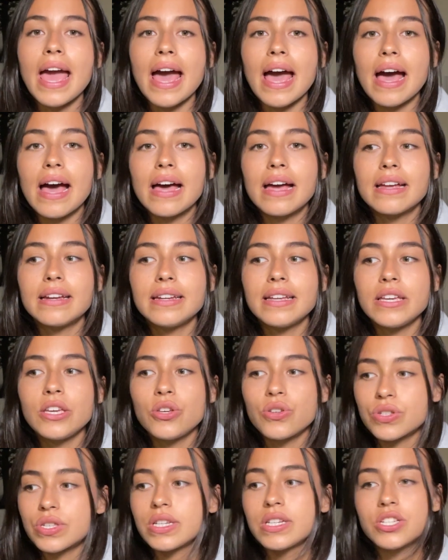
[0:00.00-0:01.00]
And
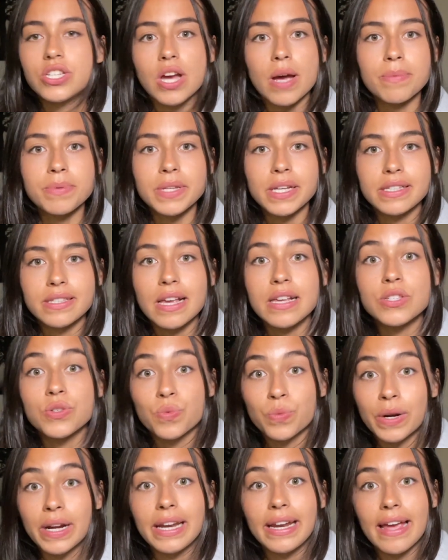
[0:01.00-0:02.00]
using chopsticks has
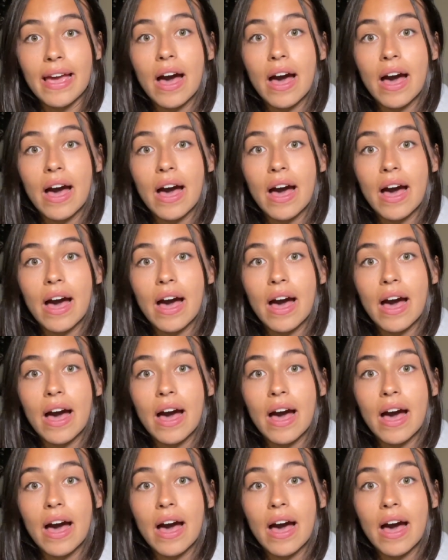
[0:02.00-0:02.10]
really